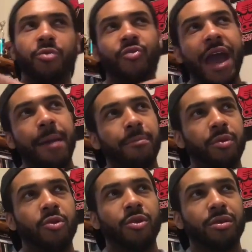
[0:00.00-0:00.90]
a wrap
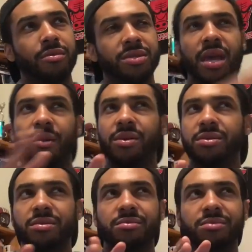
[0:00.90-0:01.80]
or a sandwich
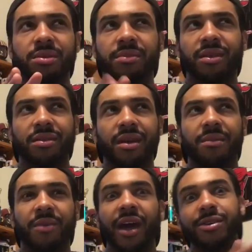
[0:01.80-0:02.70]
or something like
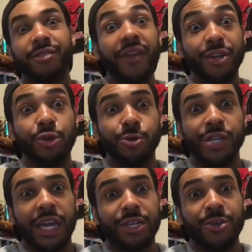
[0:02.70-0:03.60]
that. But I also found a new
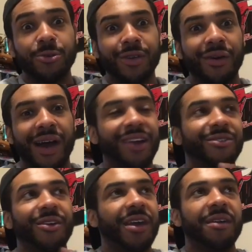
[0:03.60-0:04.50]
shake too, so I
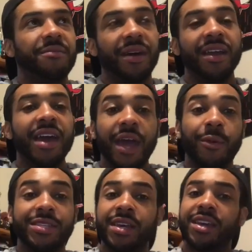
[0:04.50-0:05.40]
don't know yet. But
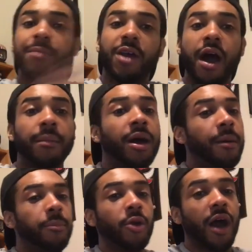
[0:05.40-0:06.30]
anyways, keep calm,
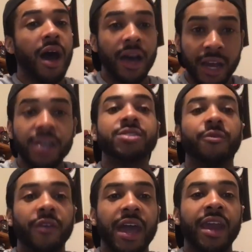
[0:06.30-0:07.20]
booyah on.
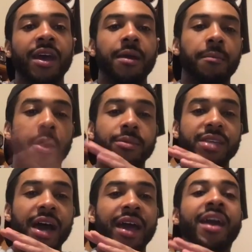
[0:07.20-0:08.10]
Don't forget,
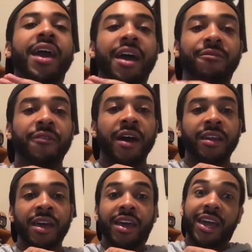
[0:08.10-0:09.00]
Momentai, have
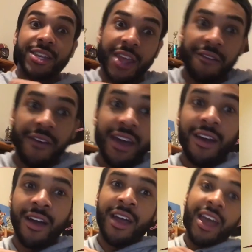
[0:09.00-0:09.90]
fun, get to that fan
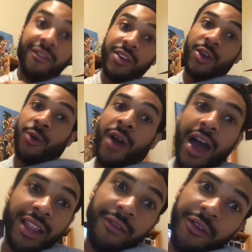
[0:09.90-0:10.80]
art. If you do,
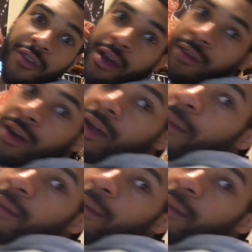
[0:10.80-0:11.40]
I love you forever.